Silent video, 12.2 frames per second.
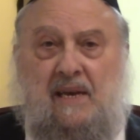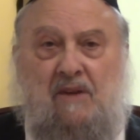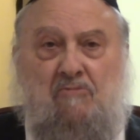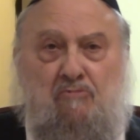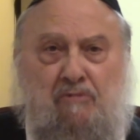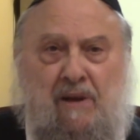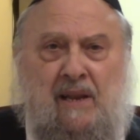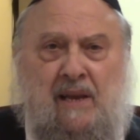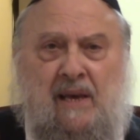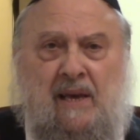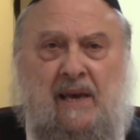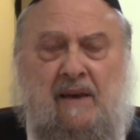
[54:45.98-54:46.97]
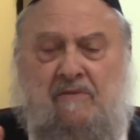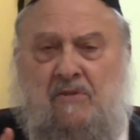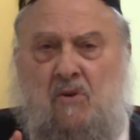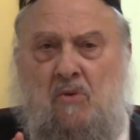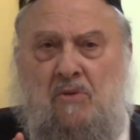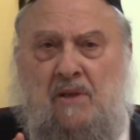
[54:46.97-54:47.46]
Really, even
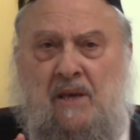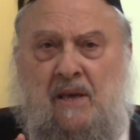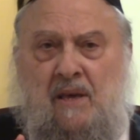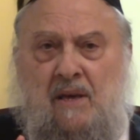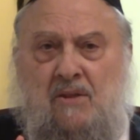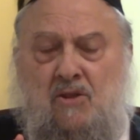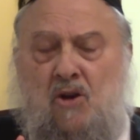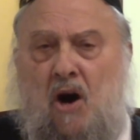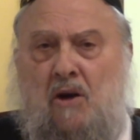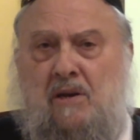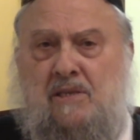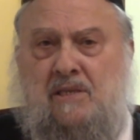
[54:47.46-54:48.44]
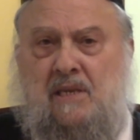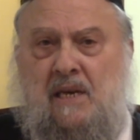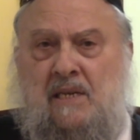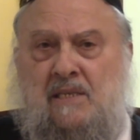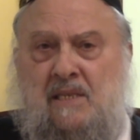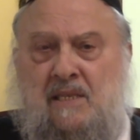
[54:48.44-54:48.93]
though the darkness
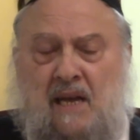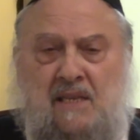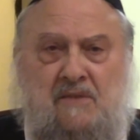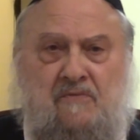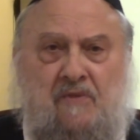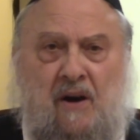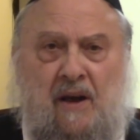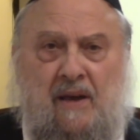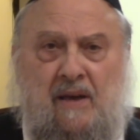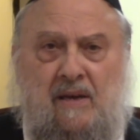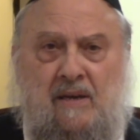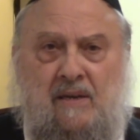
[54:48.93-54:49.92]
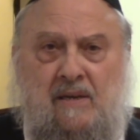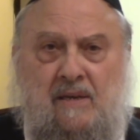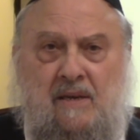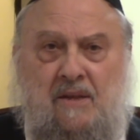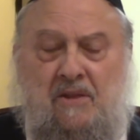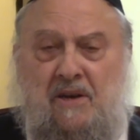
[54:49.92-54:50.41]
is intensifying,
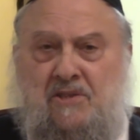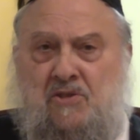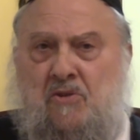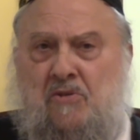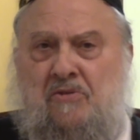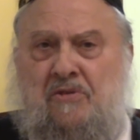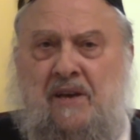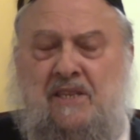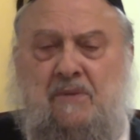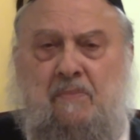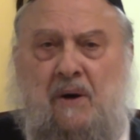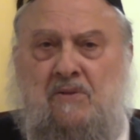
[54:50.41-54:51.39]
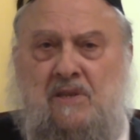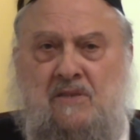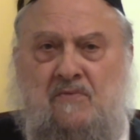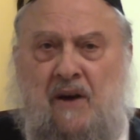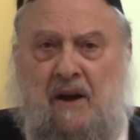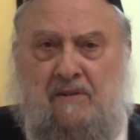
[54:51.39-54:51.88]
there are certain things about this
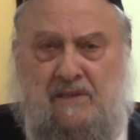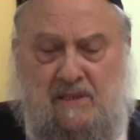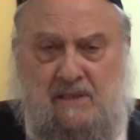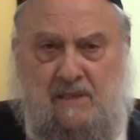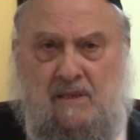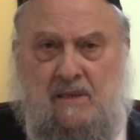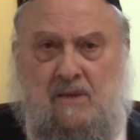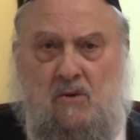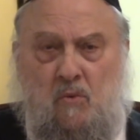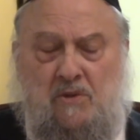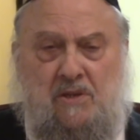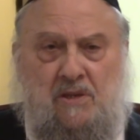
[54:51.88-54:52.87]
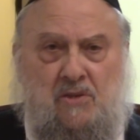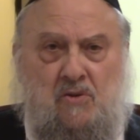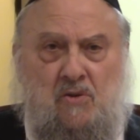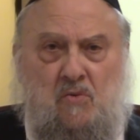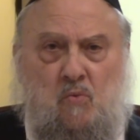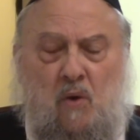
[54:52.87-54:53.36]
virus which in a
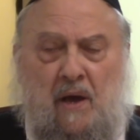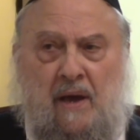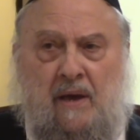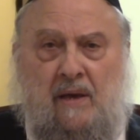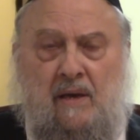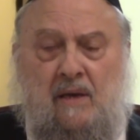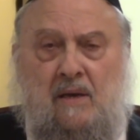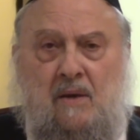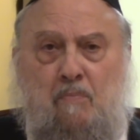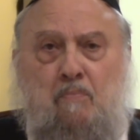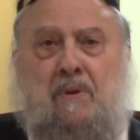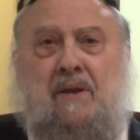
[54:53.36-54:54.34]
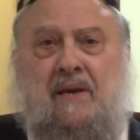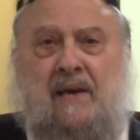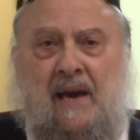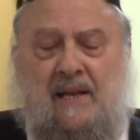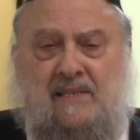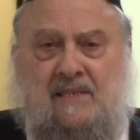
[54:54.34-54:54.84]
certain way
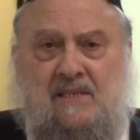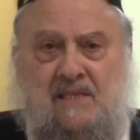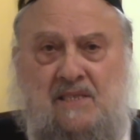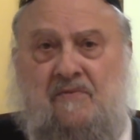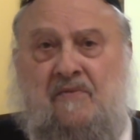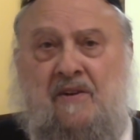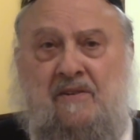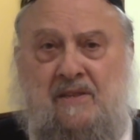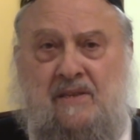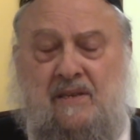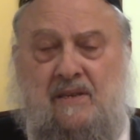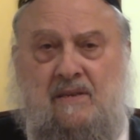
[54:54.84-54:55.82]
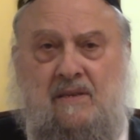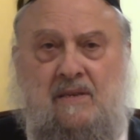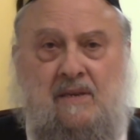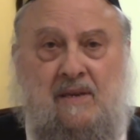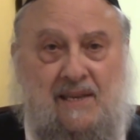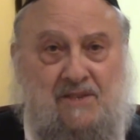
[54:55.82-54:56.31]
mitigates the severity.
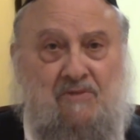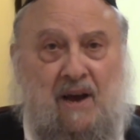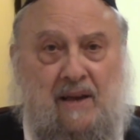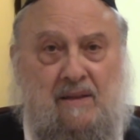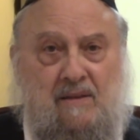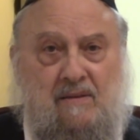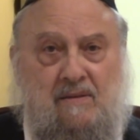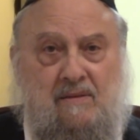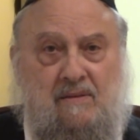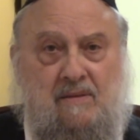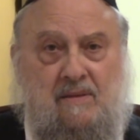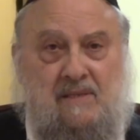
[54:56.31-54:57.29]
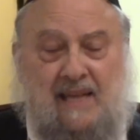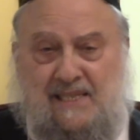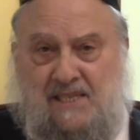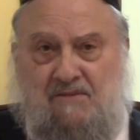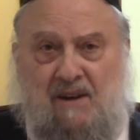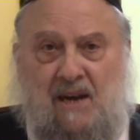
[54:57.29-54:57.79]
That's right.
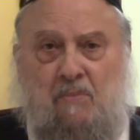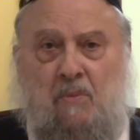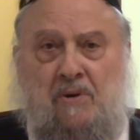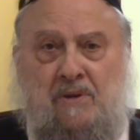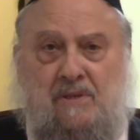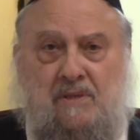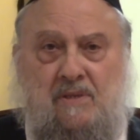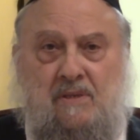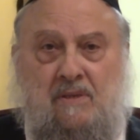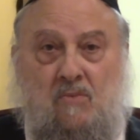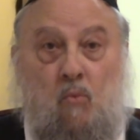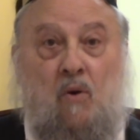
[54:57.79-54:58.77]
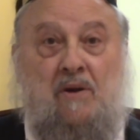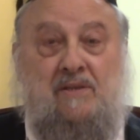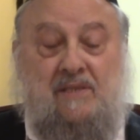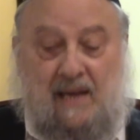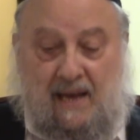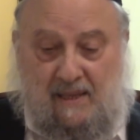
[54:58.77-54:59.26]
That's the Rahmanas. What
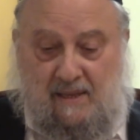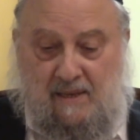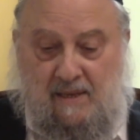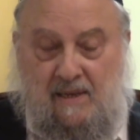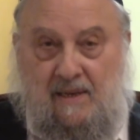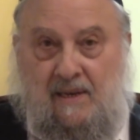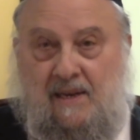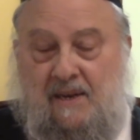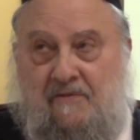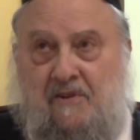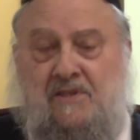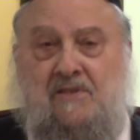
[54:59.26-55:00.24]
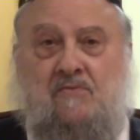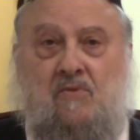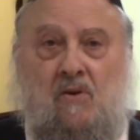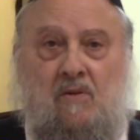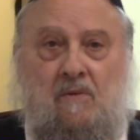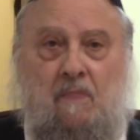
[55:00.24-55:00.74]
is that? First of all,